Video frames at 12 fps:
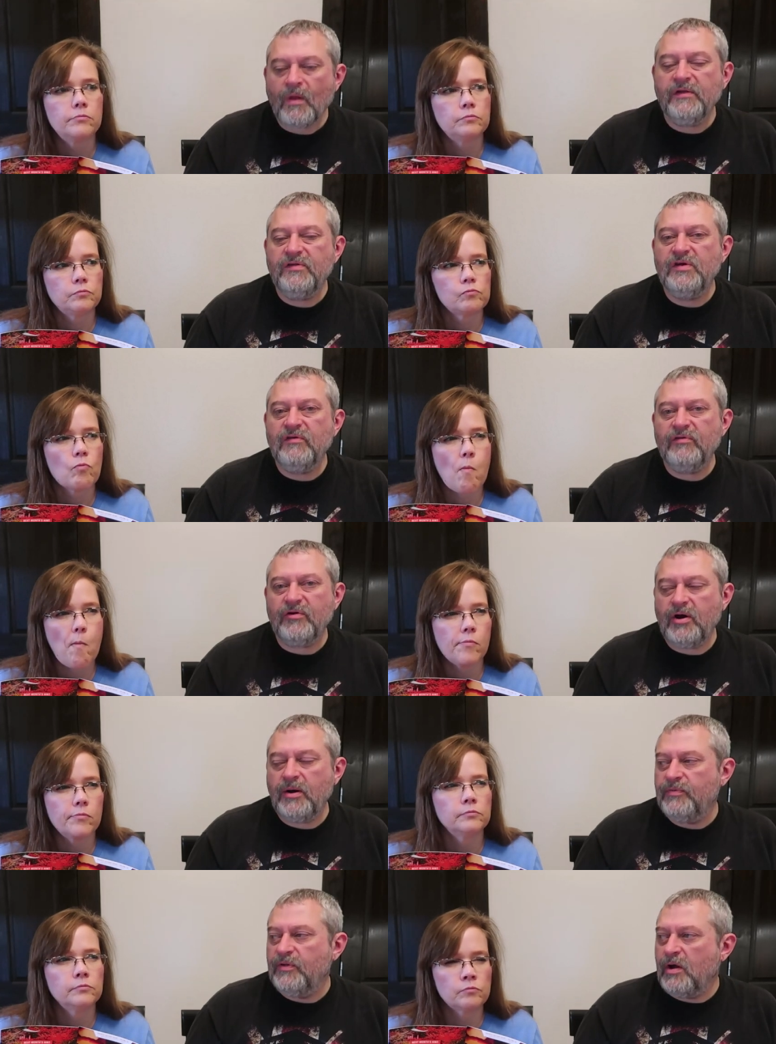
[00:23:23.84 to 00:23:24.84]
Speaker 1: That's a different
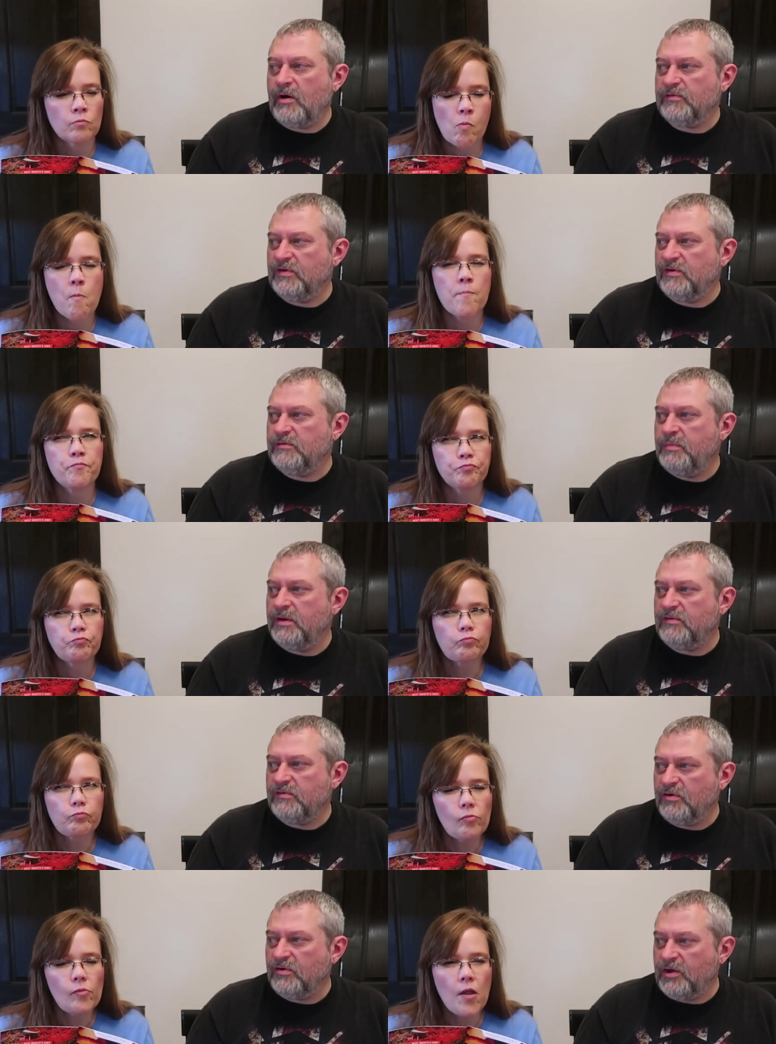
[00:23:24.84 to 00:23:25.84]
grape than mm-hmm. ours is, but
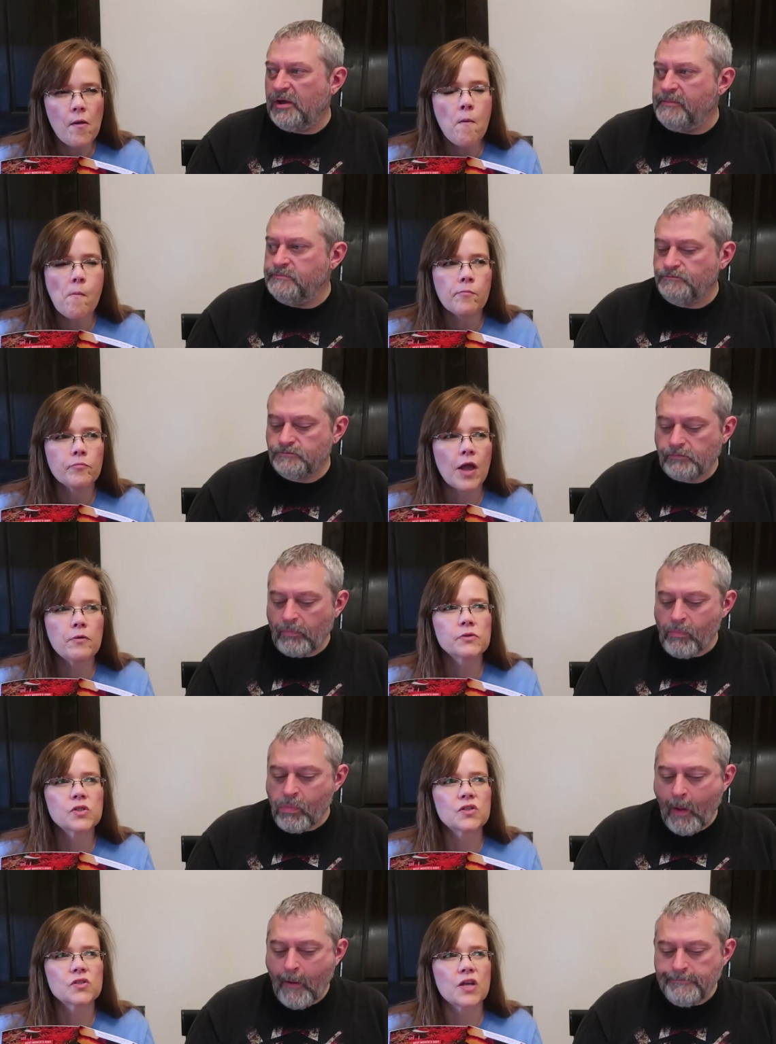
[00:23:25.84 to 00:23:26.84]
it's still good.
Speaker 2: I was
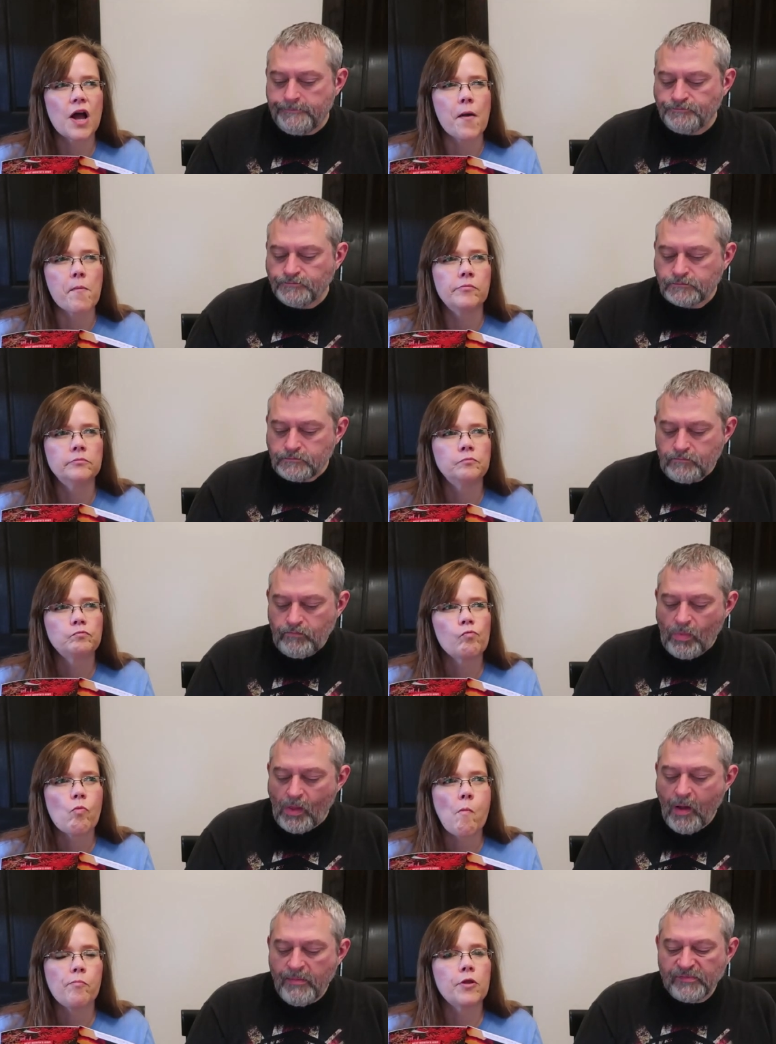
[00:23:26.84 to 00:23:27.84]
gonna say
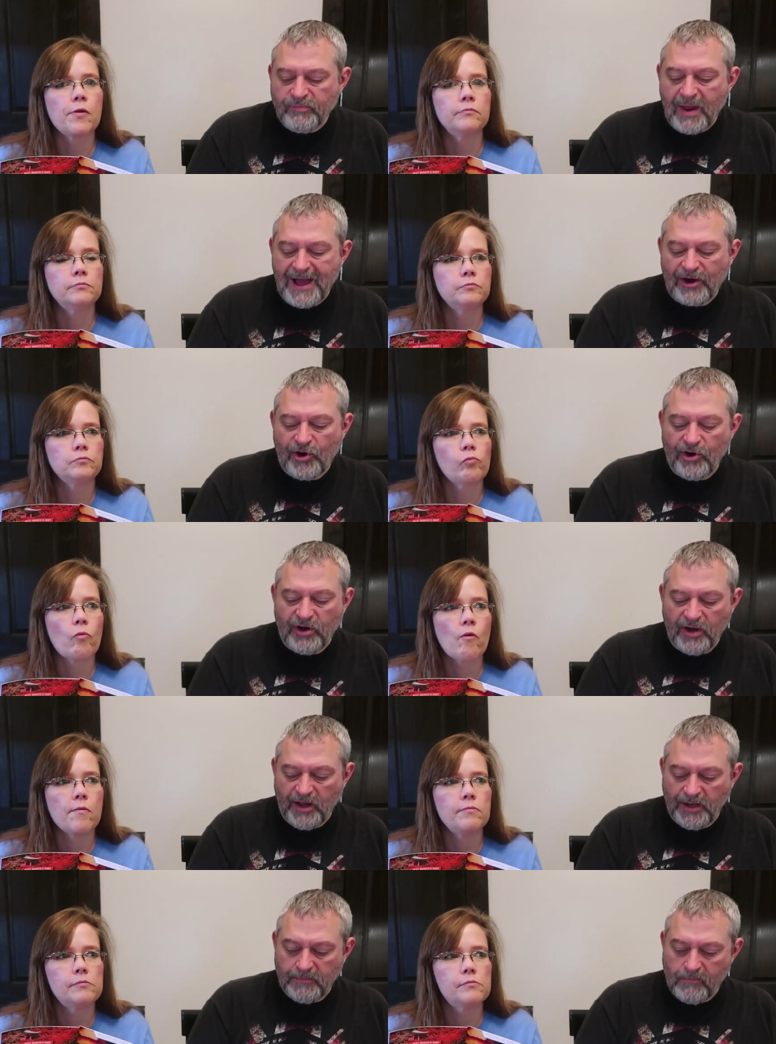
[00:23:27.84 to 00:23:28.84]
Speaker 1: almost black currant
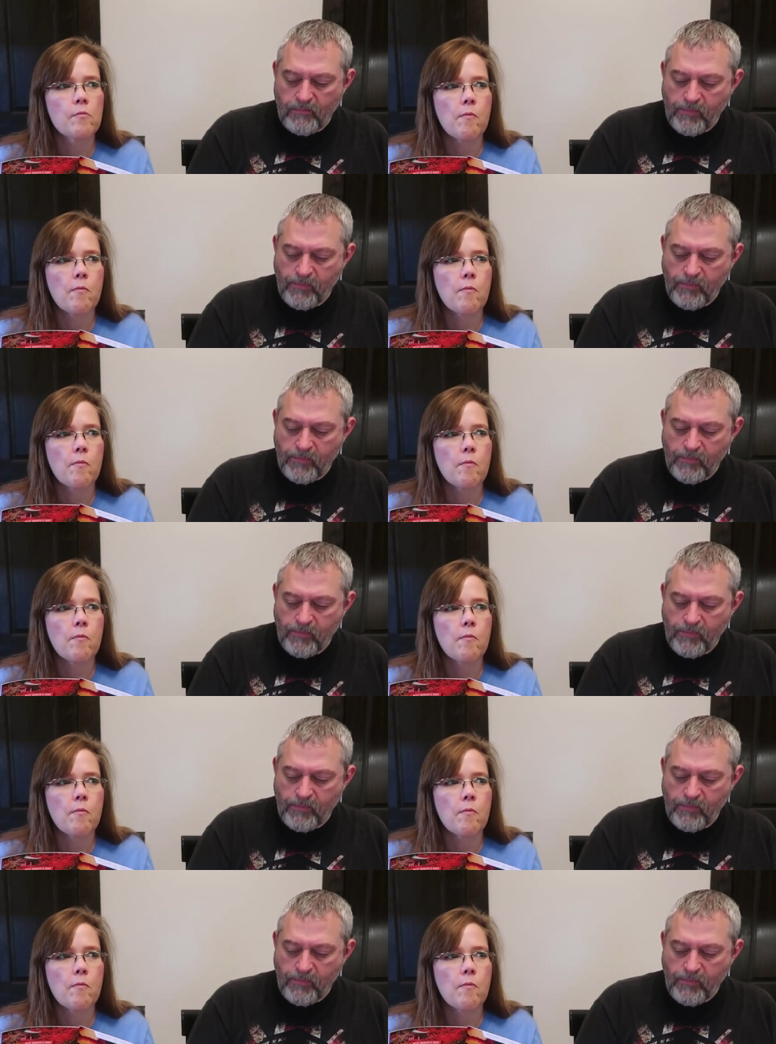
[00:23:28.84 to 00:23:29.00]
like.